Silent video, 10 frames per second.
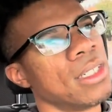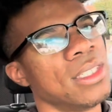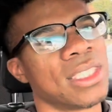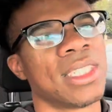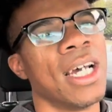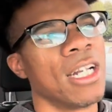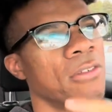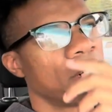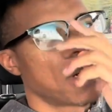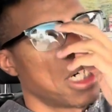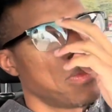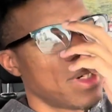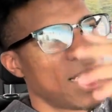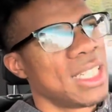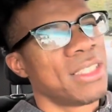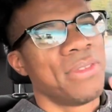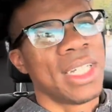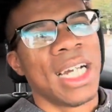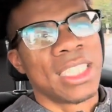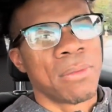You just sign up for Carvise. If you
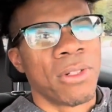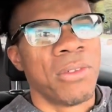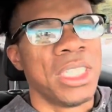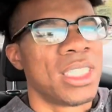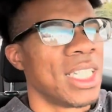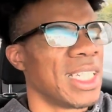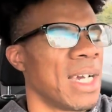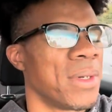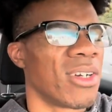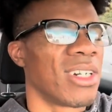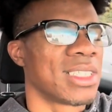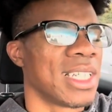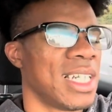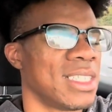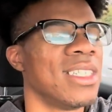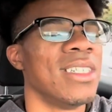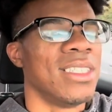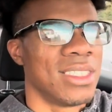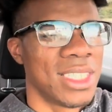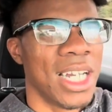guys ever reach that Diamond Cart status,
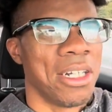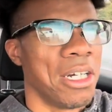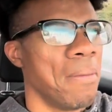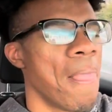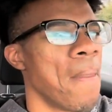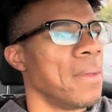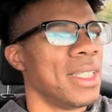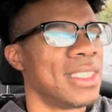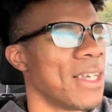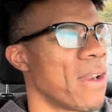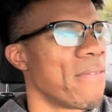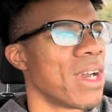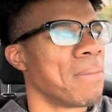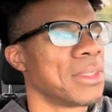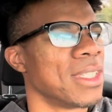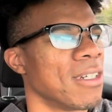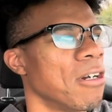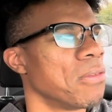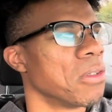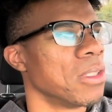sign up. You get 75%
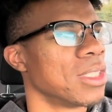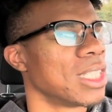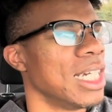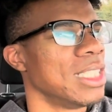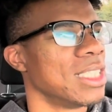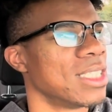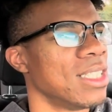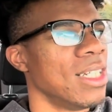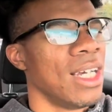off your oil changes.